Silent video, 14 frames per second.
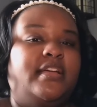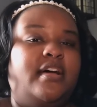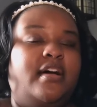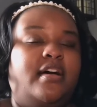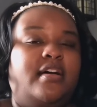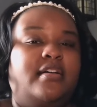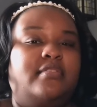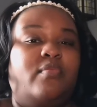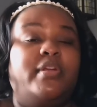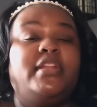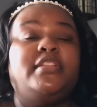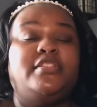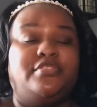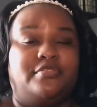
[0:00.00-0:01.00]

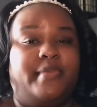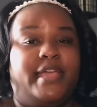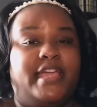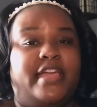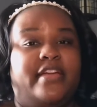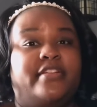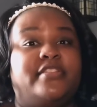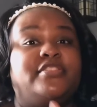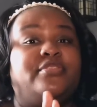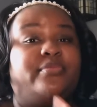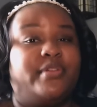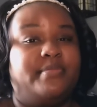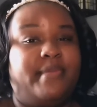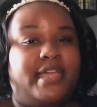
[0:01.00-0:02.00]
one of the two main characters,
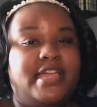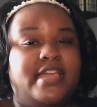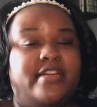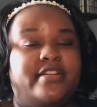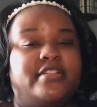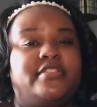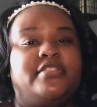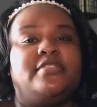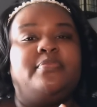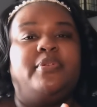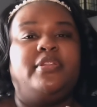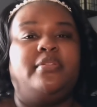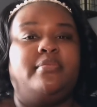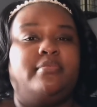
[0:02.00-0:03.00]
three main characters,
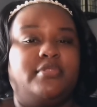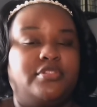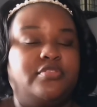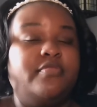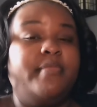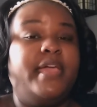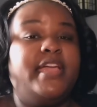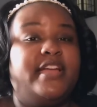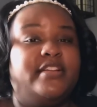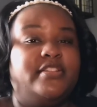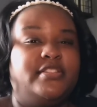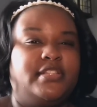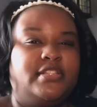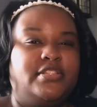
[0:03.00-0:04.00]
but the two main
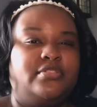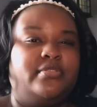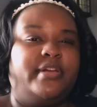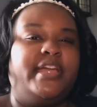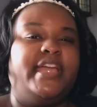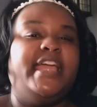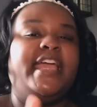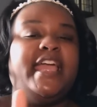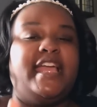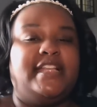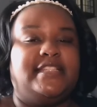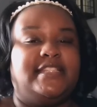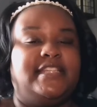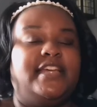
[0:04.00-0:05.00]
characters in the story
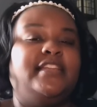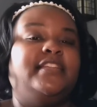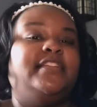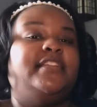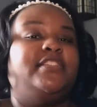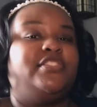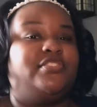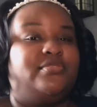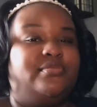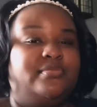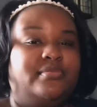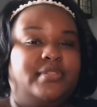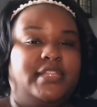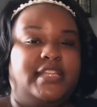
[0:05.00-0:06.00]
is telling it
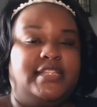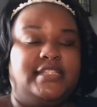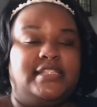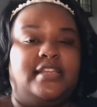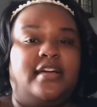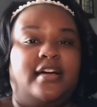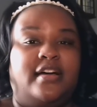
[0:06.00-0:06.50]
to this